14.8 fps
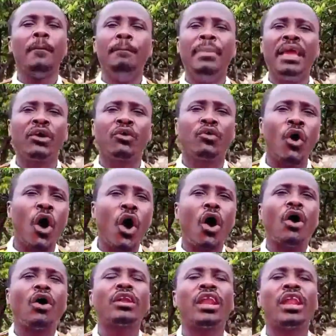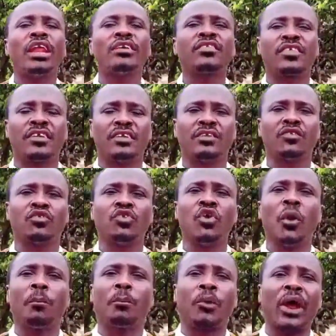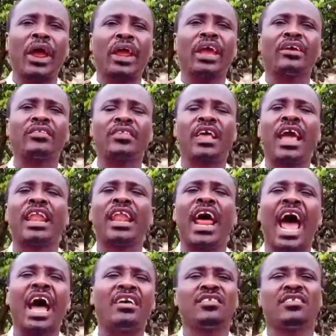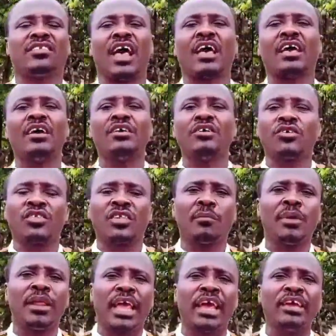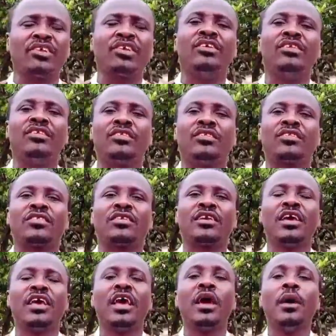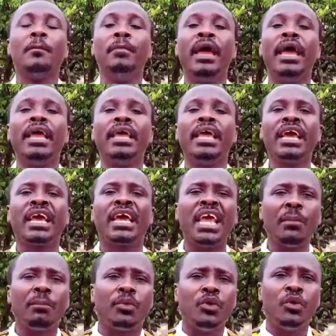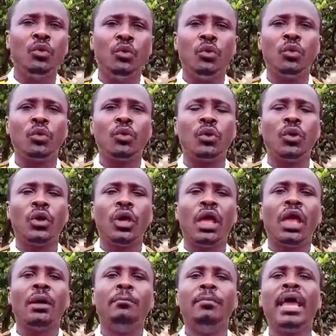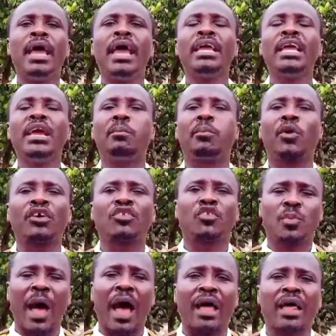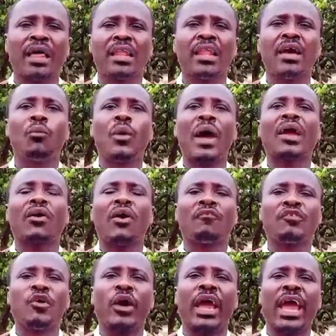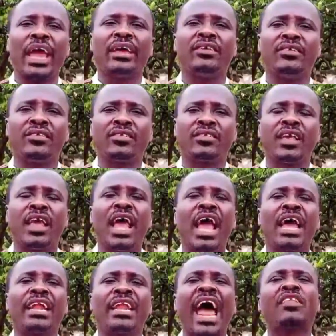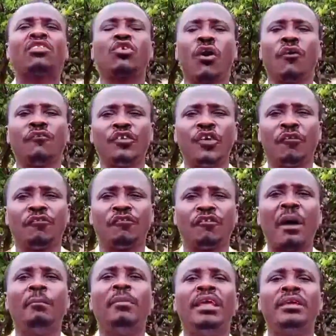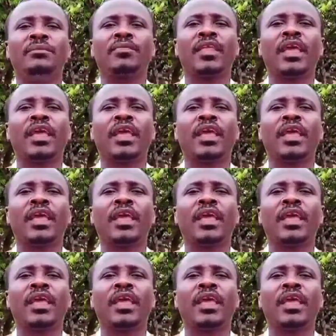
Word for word: May God listen to your prayers and answer your supplications. May He keep you. May He prosper the work of your hands and that of your family.